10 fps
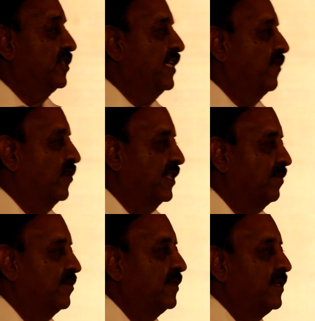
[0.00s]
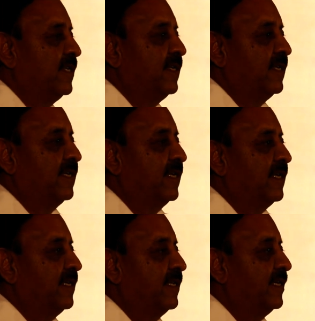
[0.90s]
area for them,
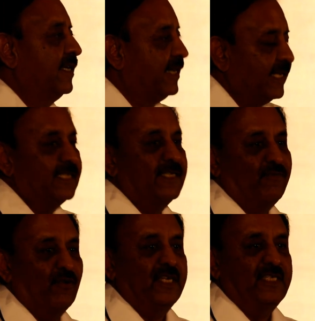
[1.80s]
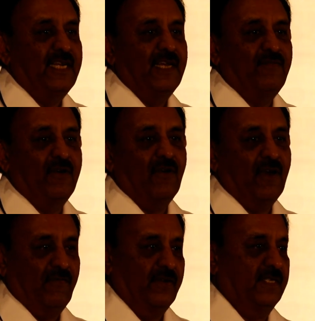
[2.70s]
it is the focus area for
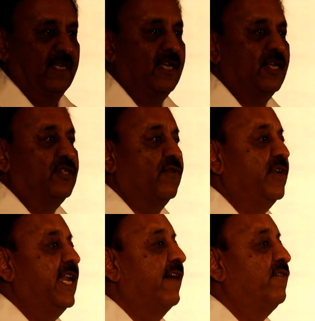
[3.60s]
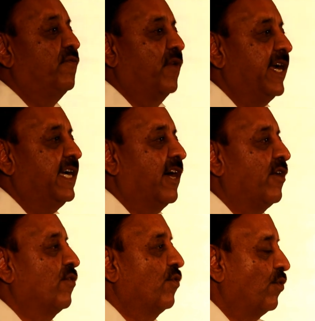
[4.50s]
all of us. So we'll have to find
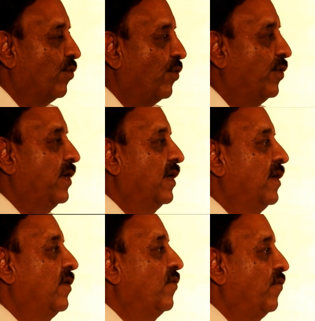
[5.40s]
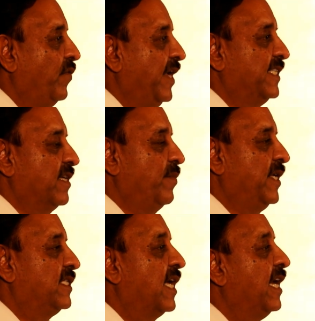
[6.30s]
our own ways and
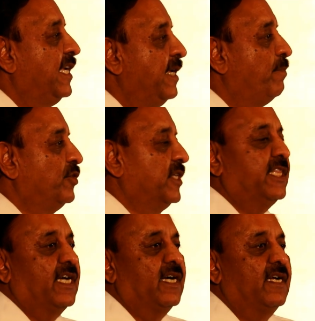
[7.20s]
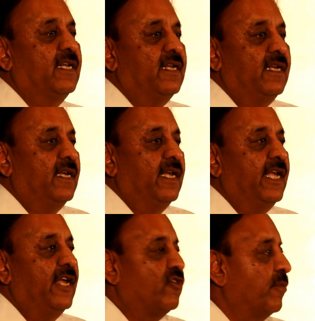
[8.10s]
means and keep pushing the
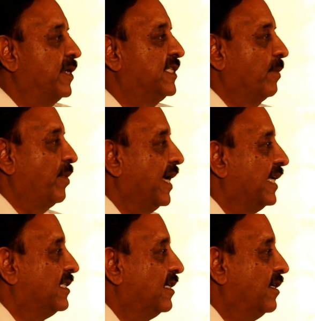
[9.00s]
equipment suppliers